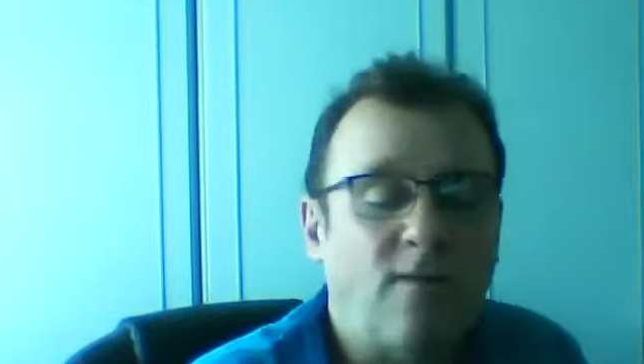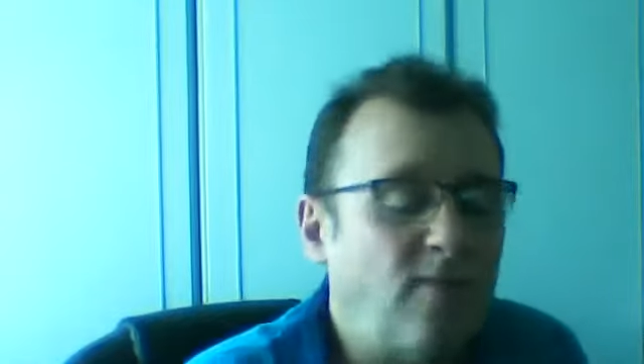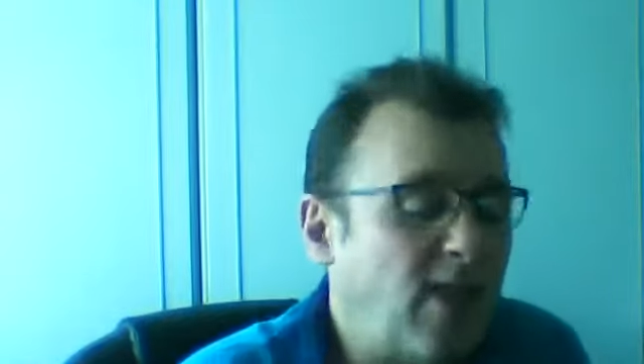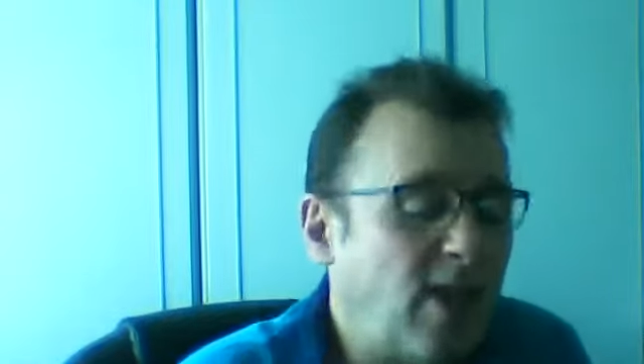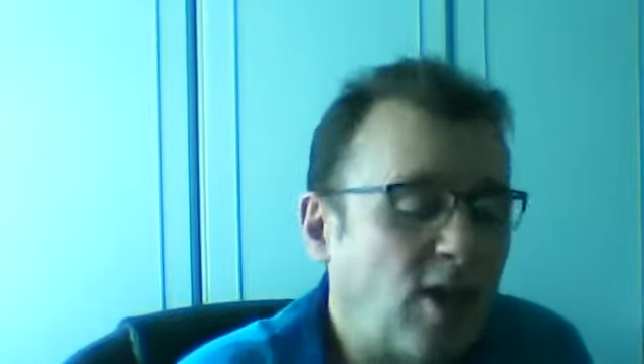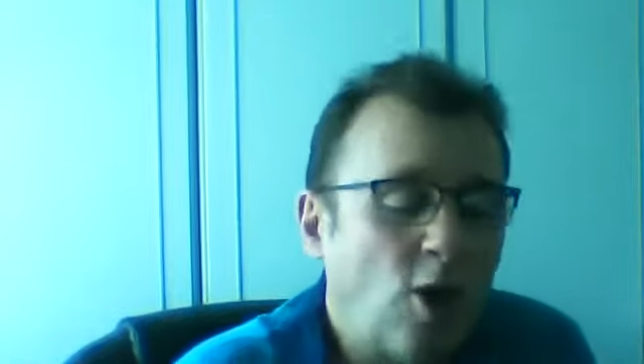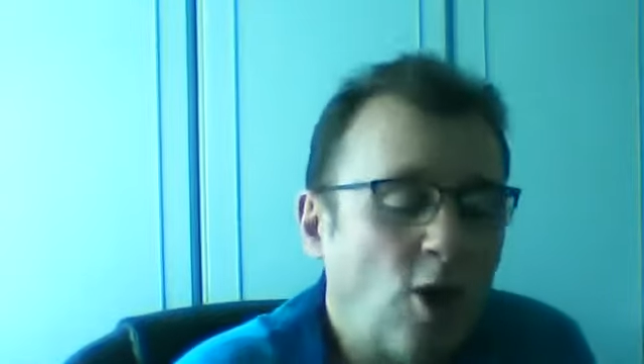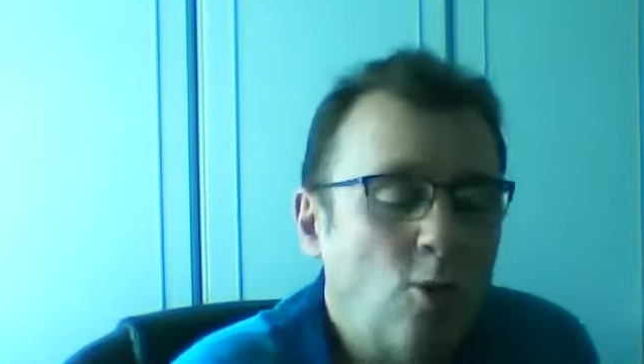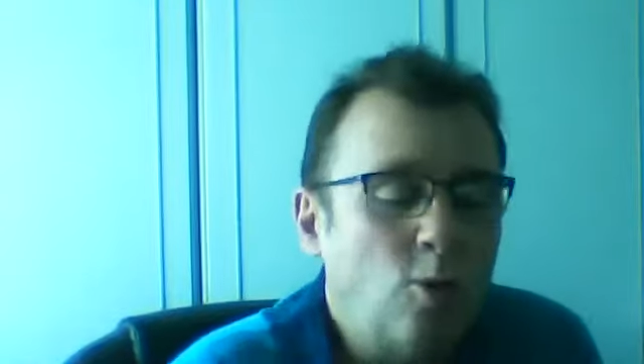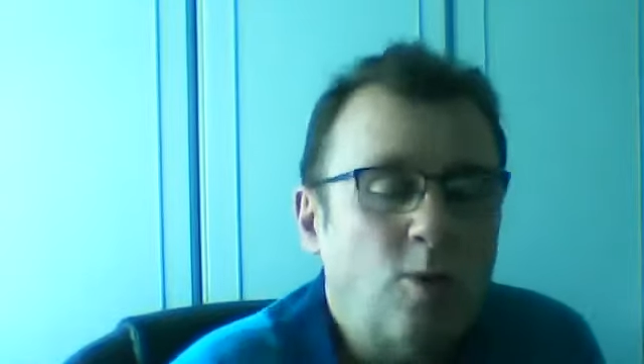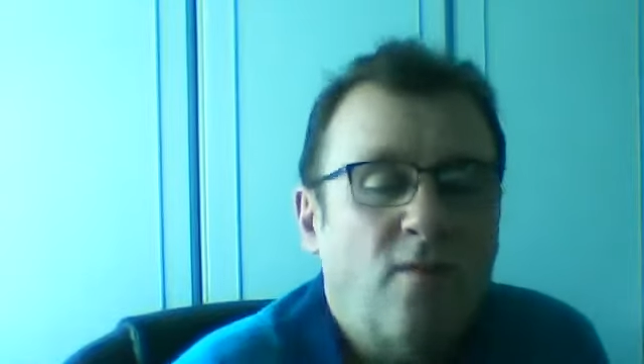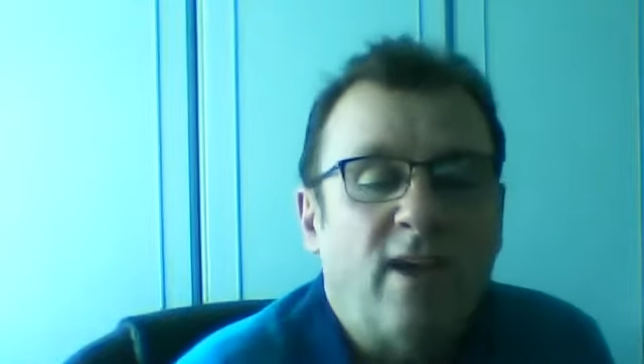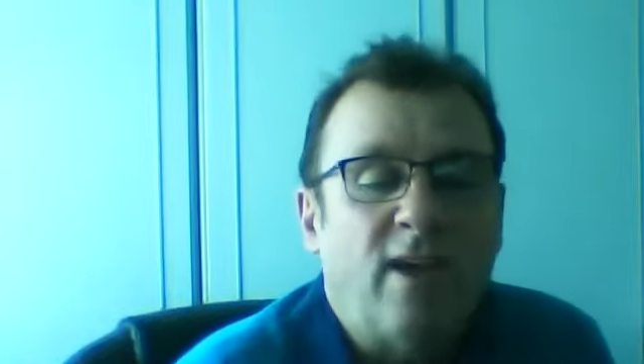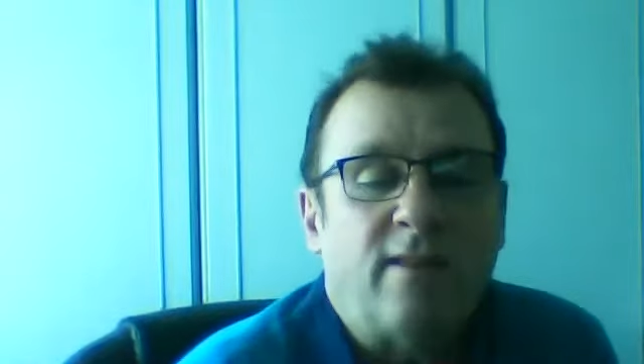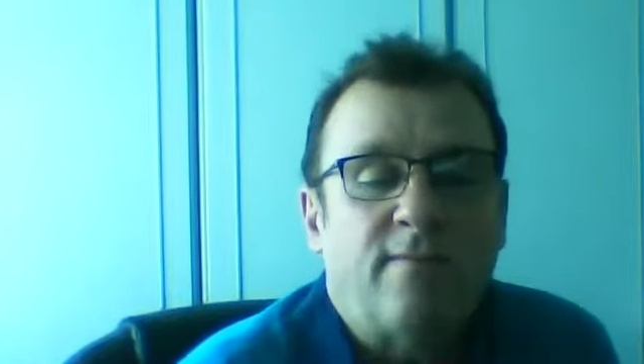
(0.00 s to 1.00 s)
everything that goes
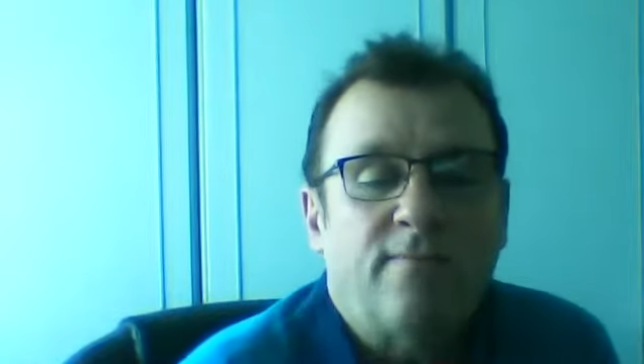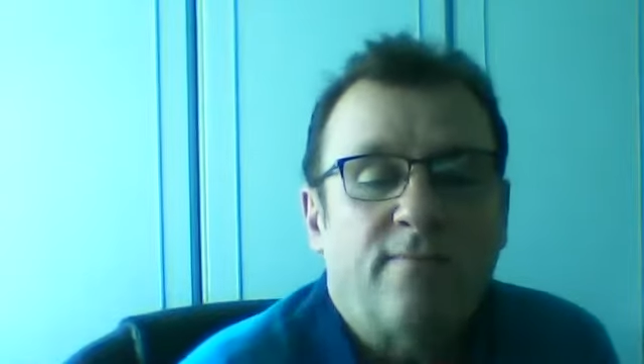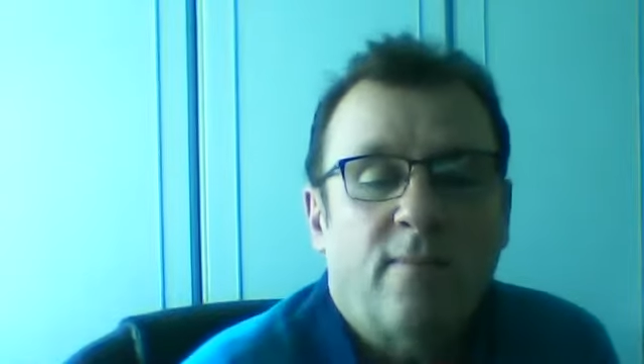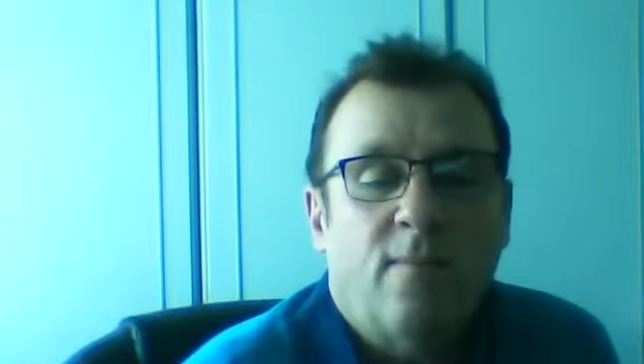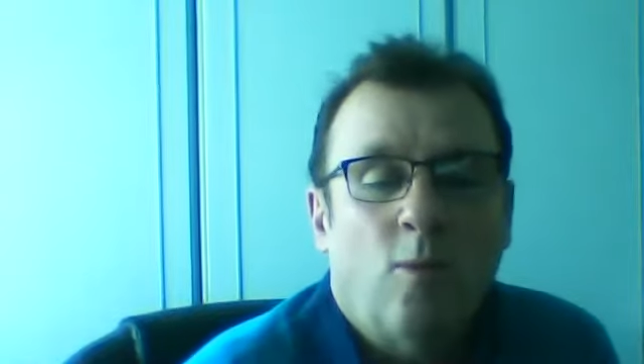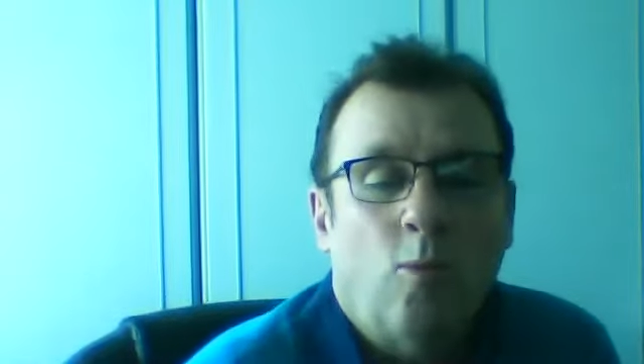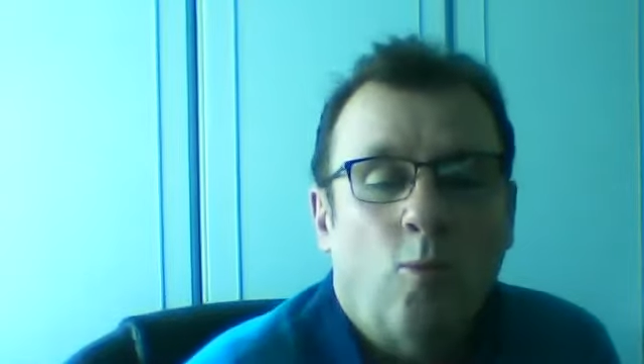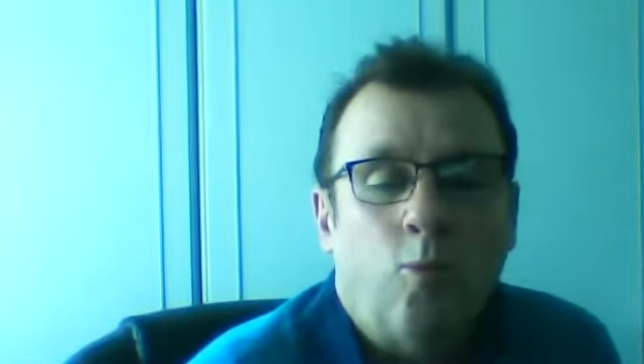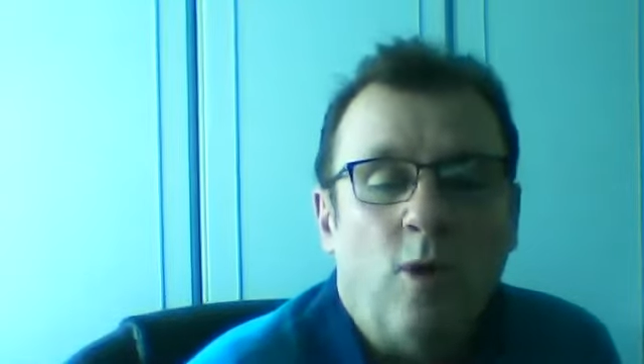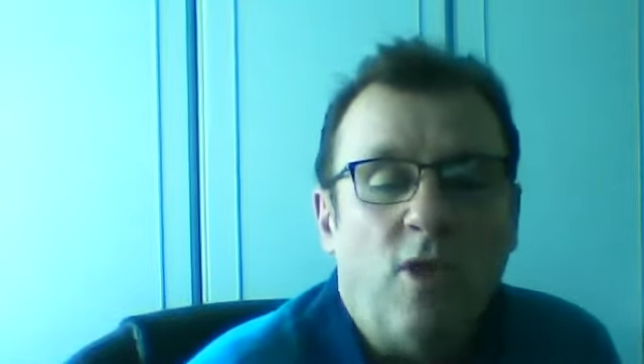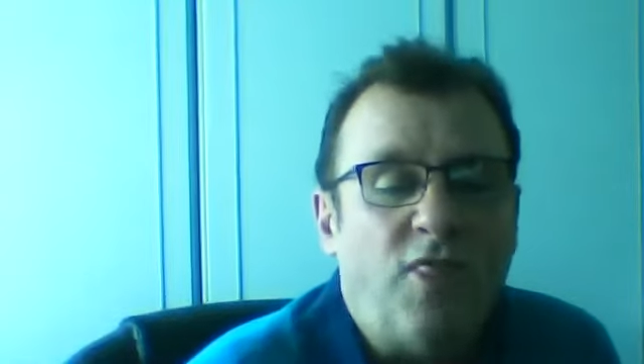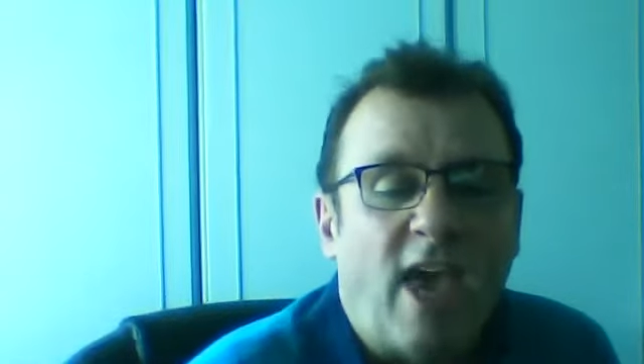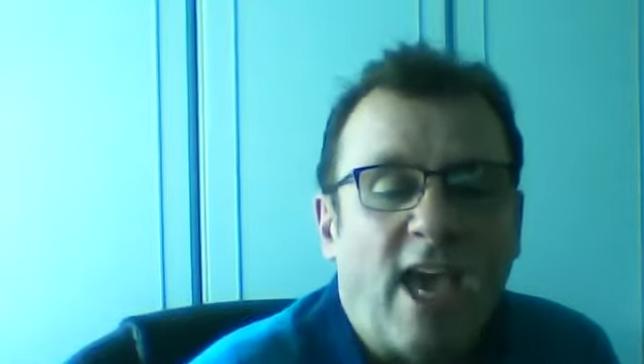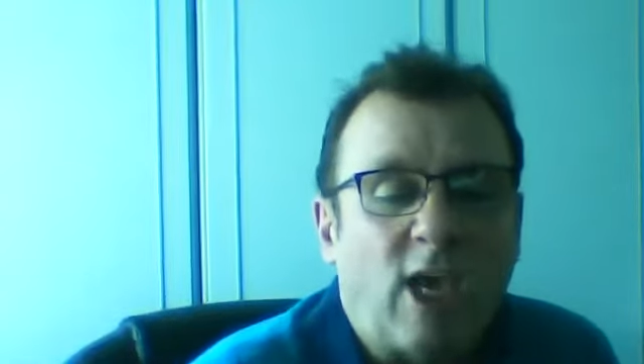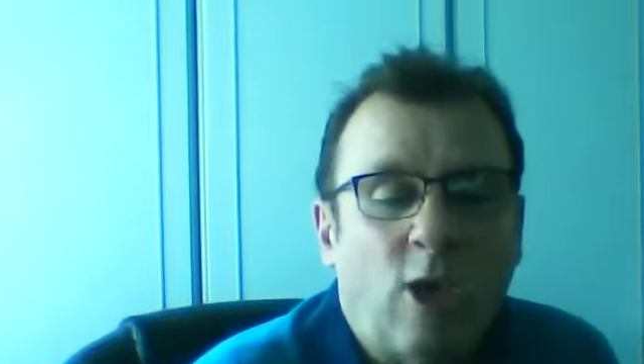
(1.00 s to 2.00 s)
with it. We
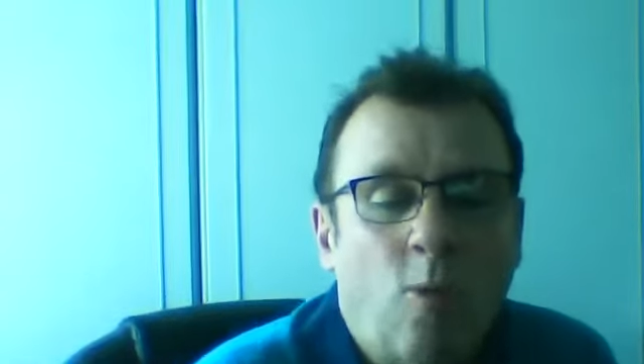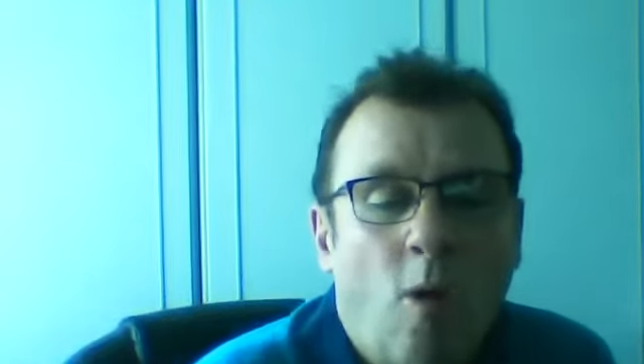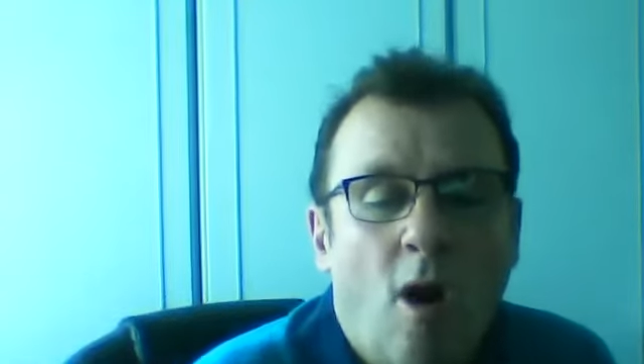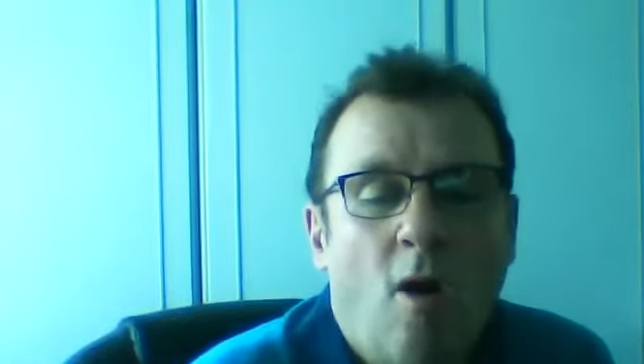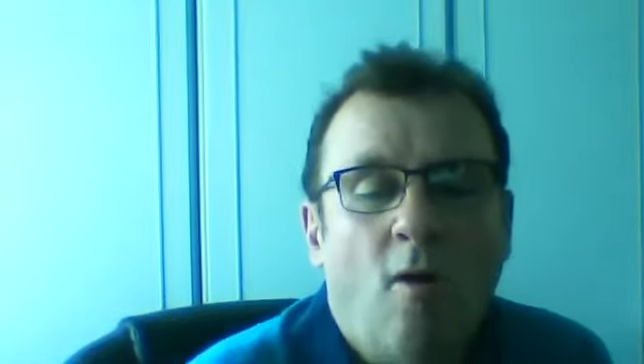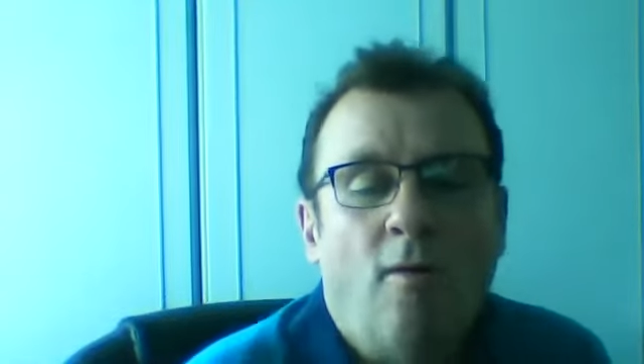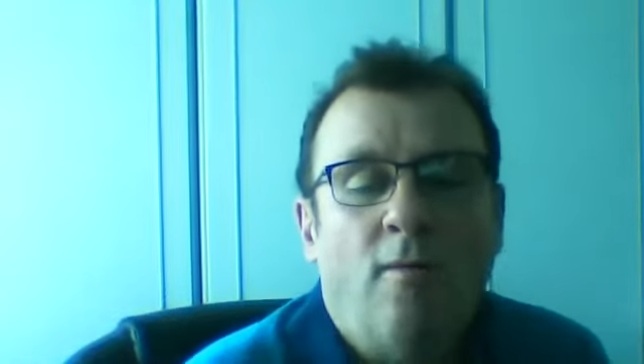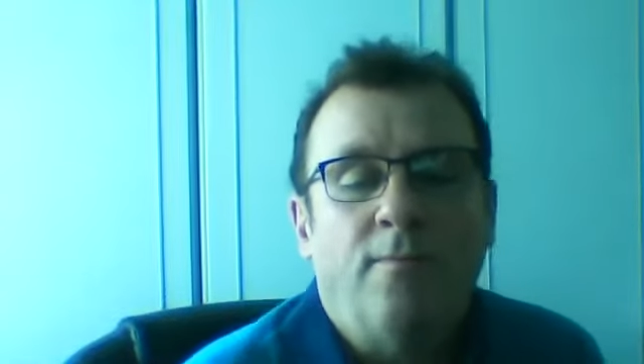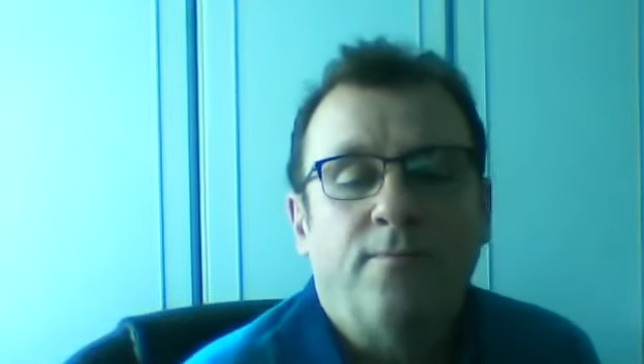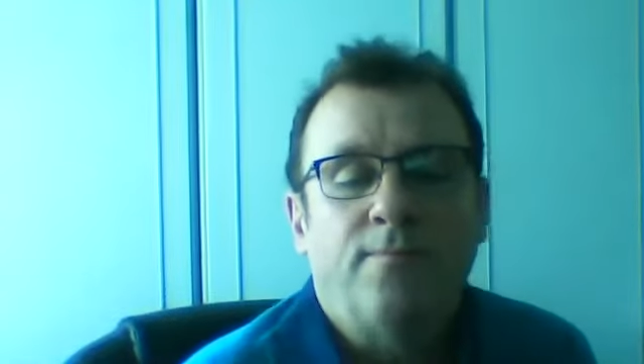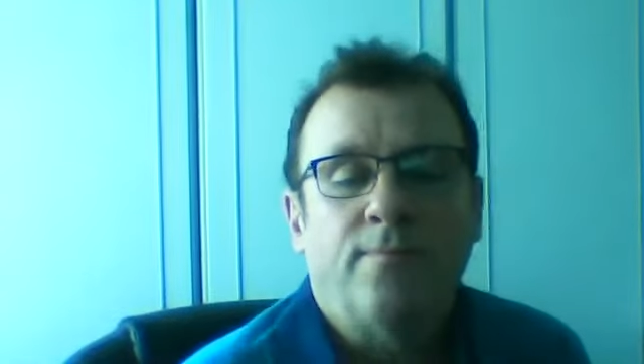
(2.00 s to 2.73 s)
thank you all.